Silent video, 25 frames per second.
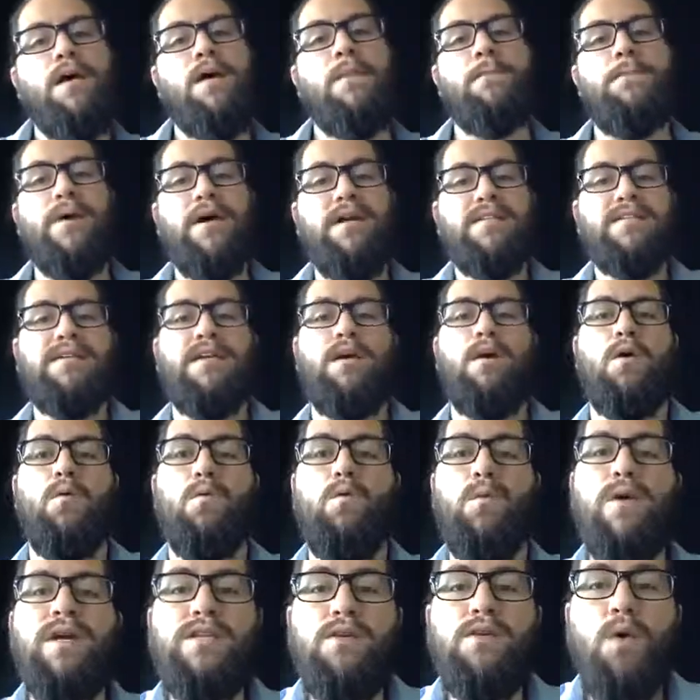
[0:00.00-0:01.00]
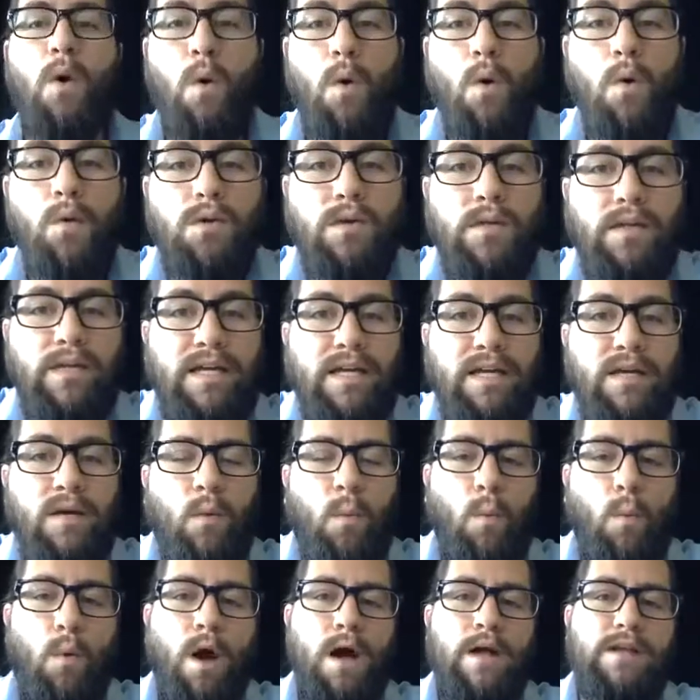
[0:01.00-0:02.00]
but we totally
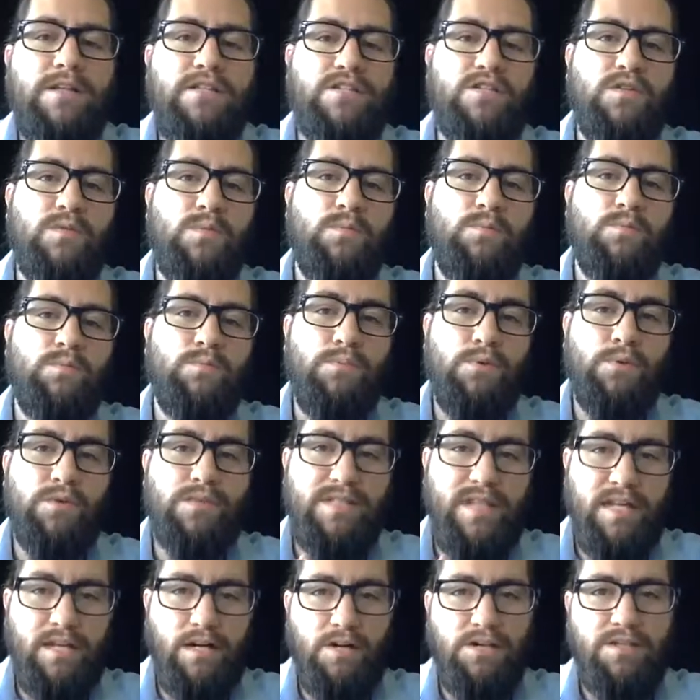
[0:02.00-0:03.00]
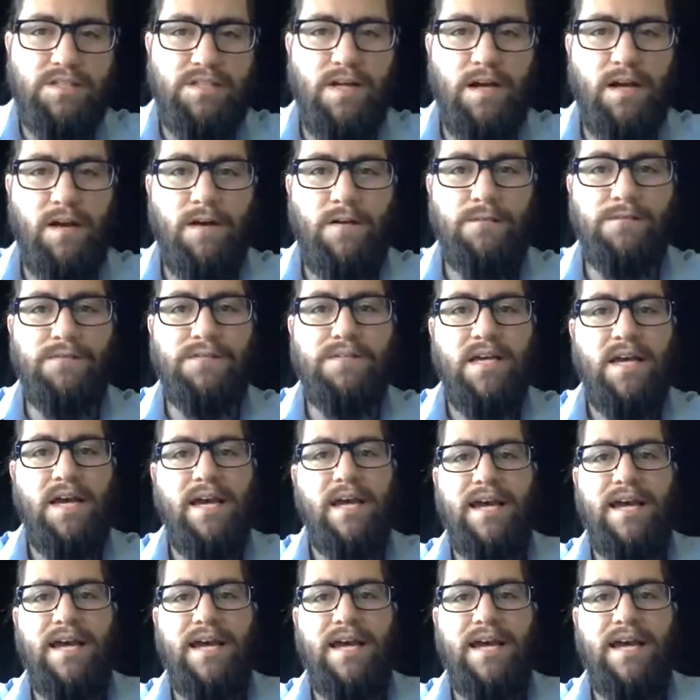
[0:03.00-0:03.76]
want to present ourselves